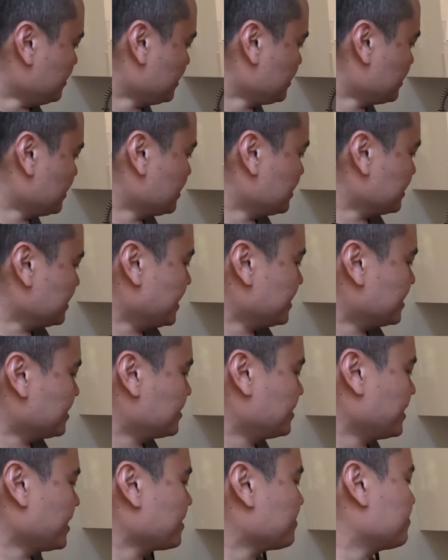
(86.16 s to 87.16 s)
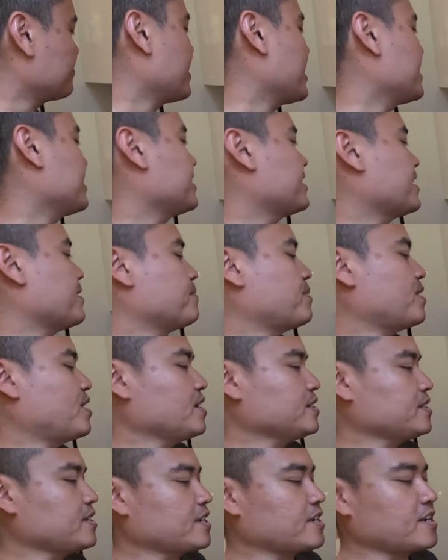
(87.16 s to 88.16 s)
this is like the second brand that I
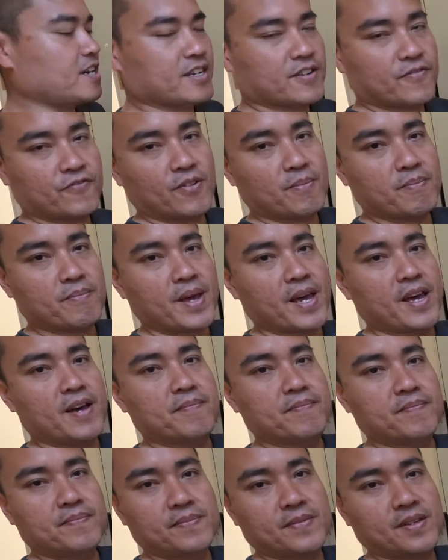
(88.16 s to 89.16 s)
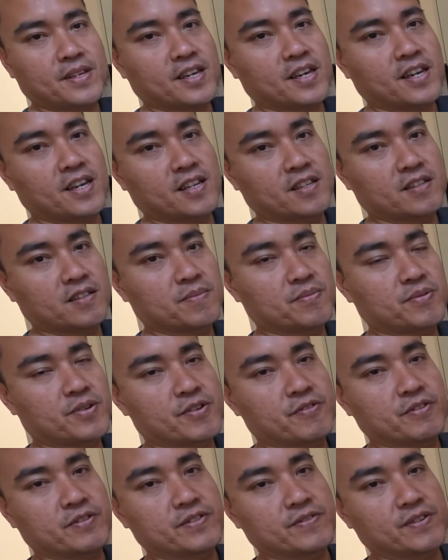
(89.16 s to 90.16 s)
bought. I got it from Pam, and the
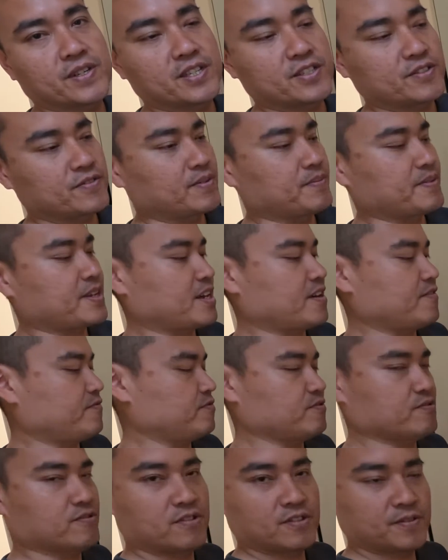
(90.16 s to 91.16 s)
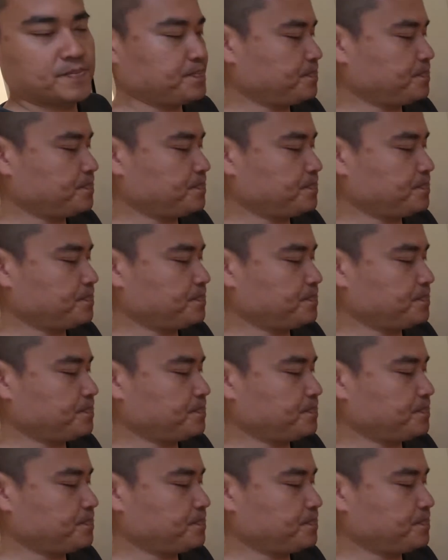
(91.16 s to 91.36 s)
previous one is from Carrefour.